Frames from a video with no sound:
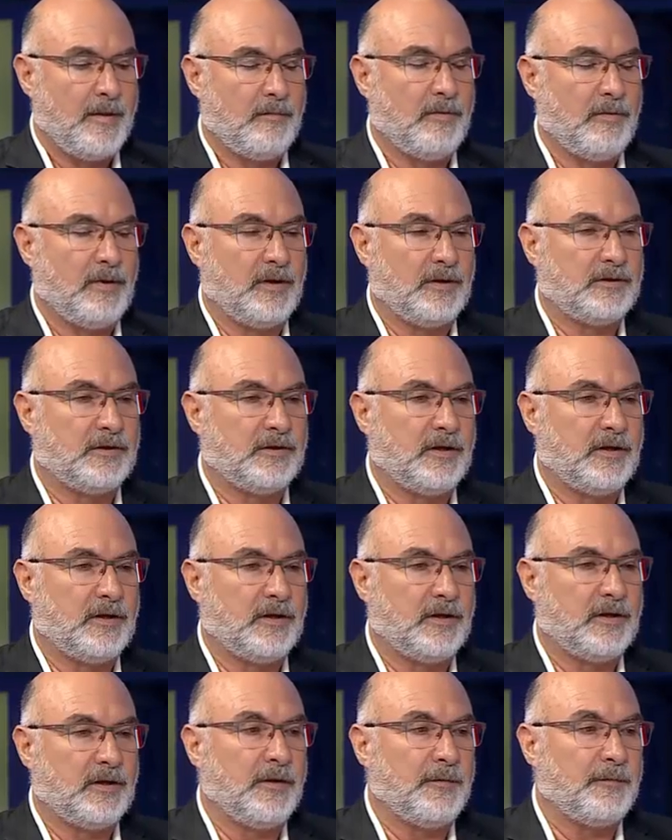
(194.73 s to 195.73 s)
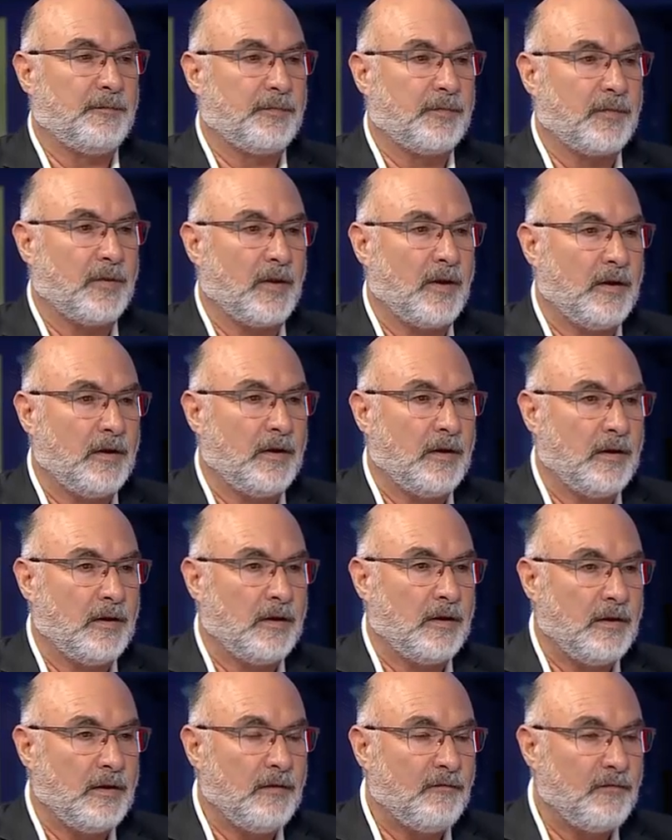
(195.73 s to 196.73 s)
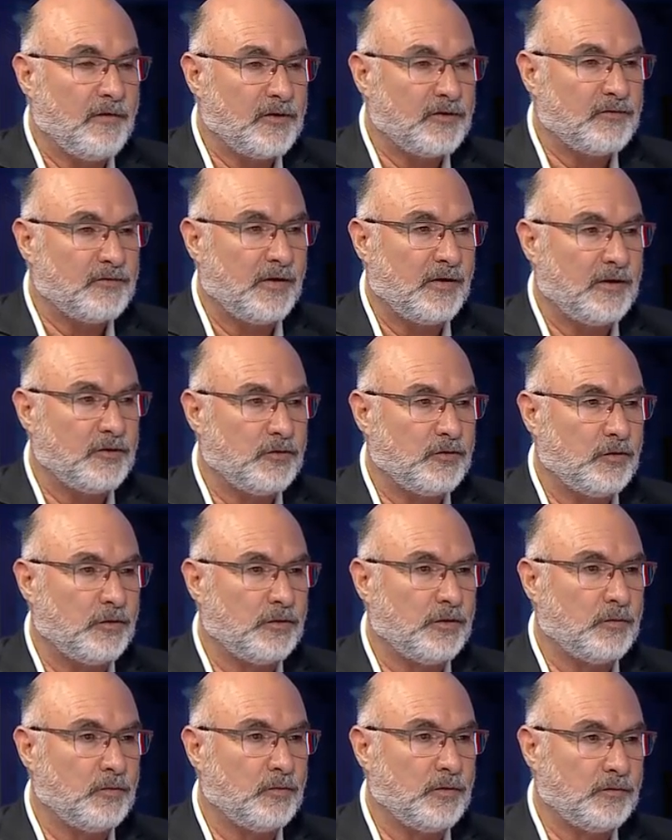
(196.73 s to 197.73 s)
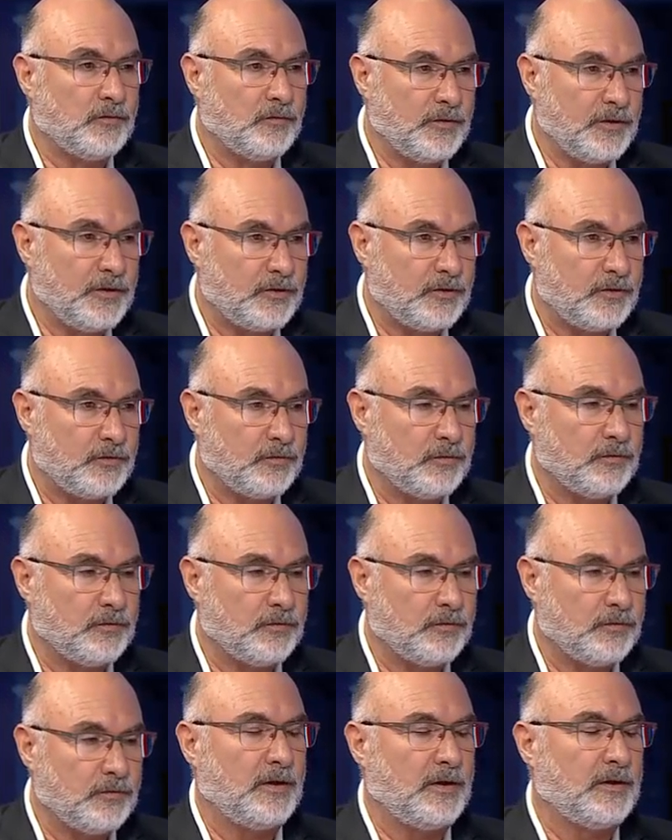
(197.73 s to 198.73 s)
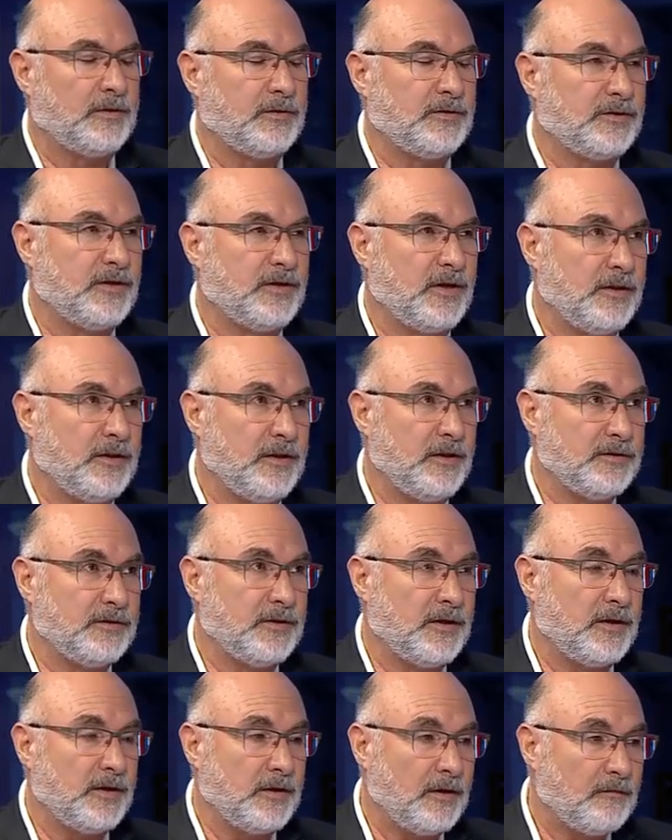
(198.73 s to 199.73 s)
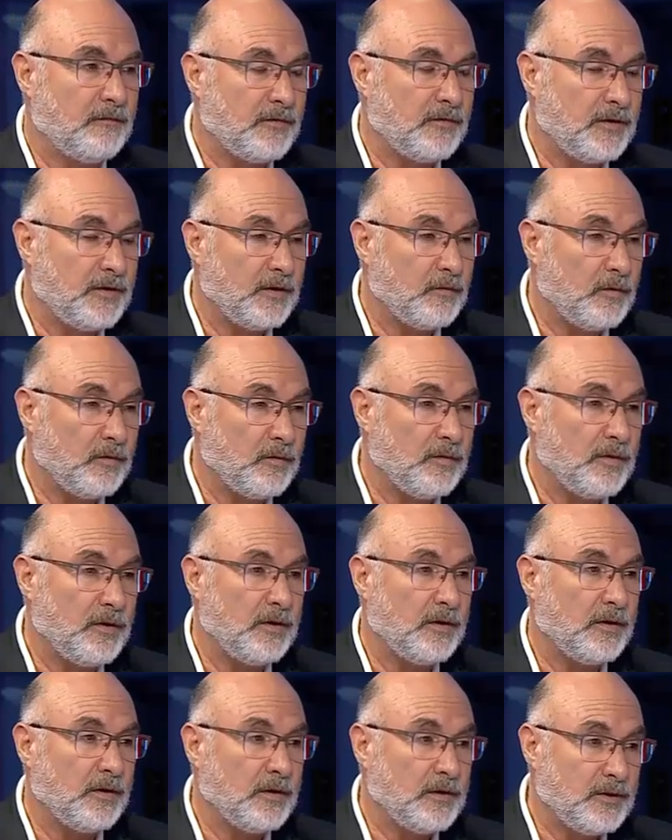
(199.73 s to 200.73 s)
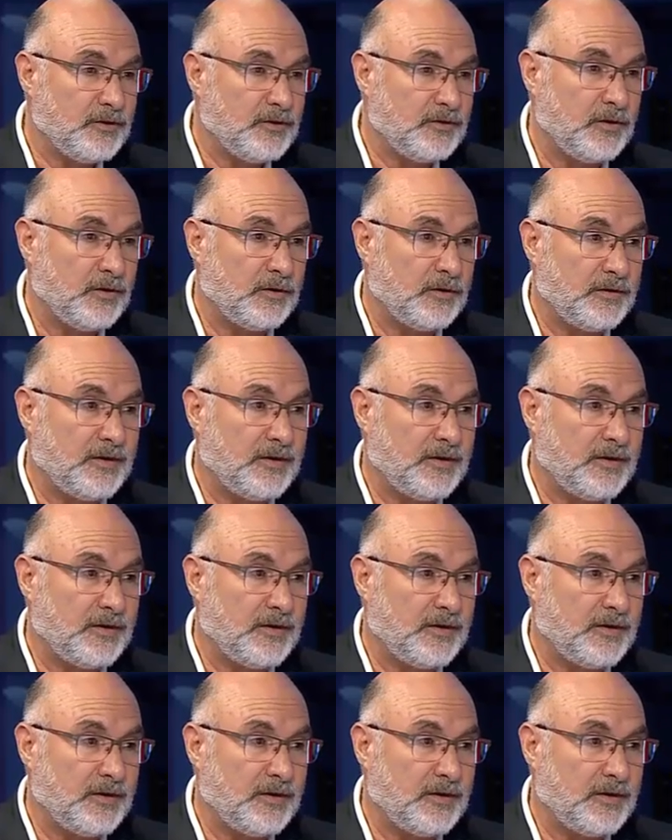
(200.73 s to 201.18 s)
But if Israel and Jordan will reach to understandings, then everything will be easier.